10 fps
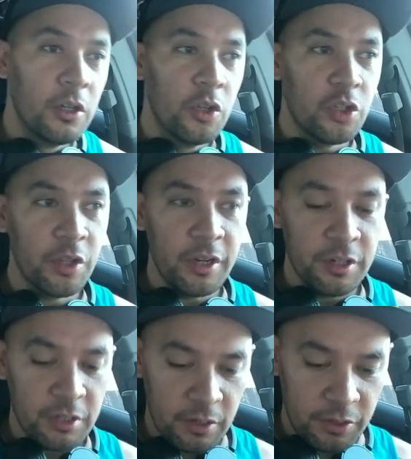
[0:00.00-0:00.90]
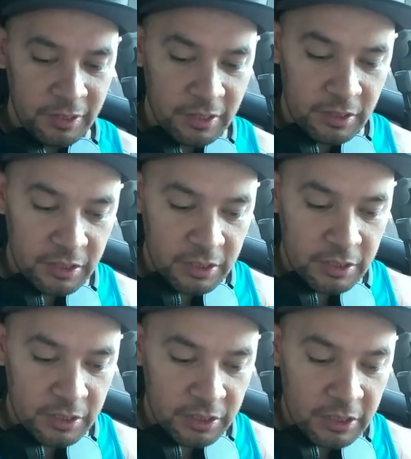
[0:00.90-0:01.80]
So there's this
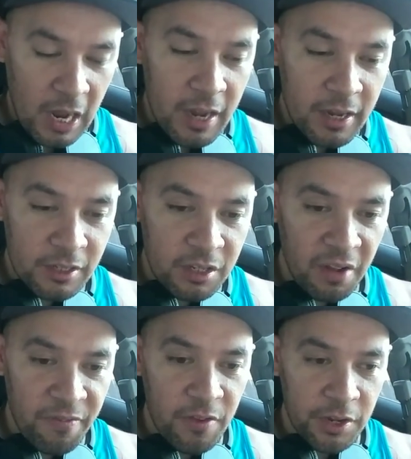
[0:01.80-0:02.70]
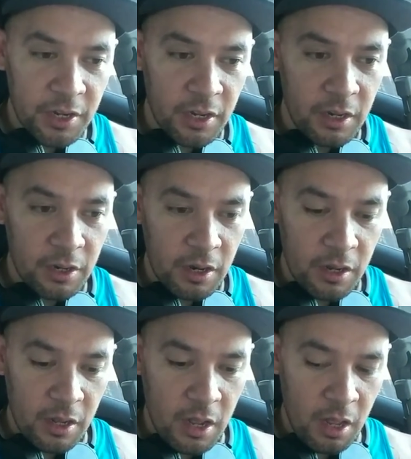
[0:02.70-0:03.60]
scientific
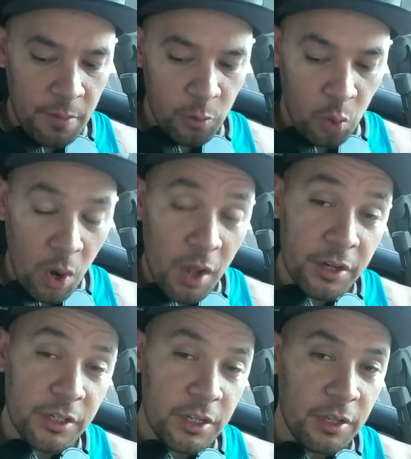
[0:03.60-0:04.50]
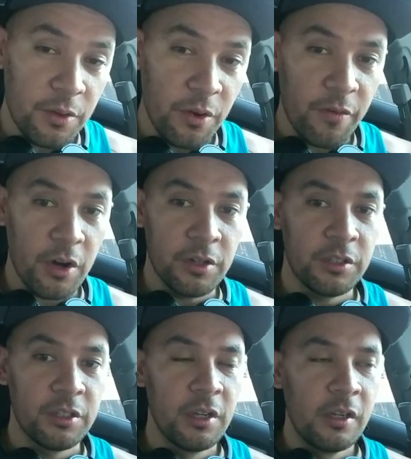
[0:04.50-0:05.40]
quality to the
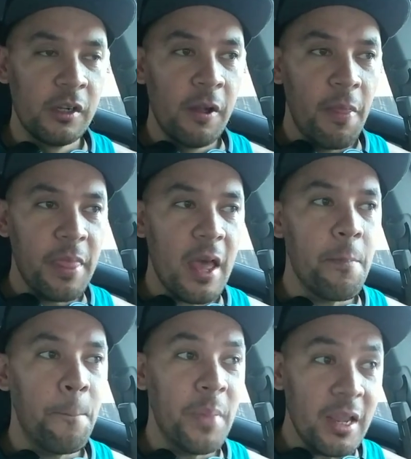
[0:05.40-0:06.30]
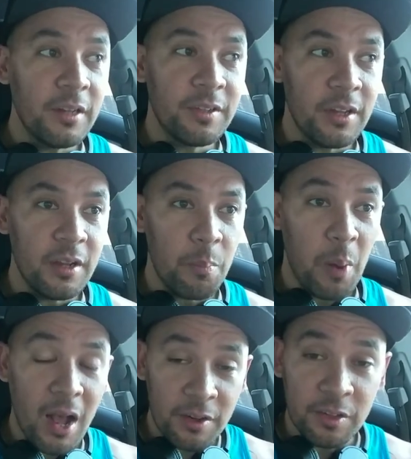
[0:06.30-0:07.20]
universe that makes it
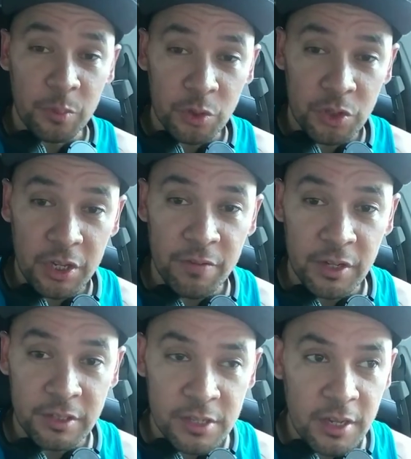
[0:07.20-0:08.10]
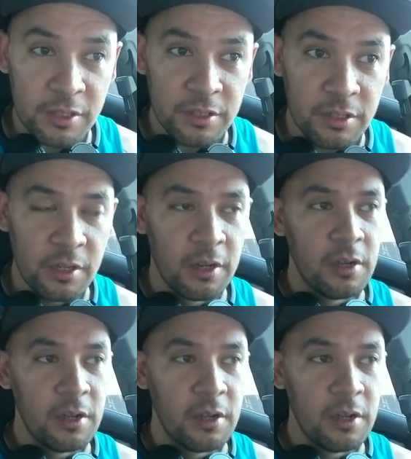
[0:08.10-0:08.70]
possible to even exist.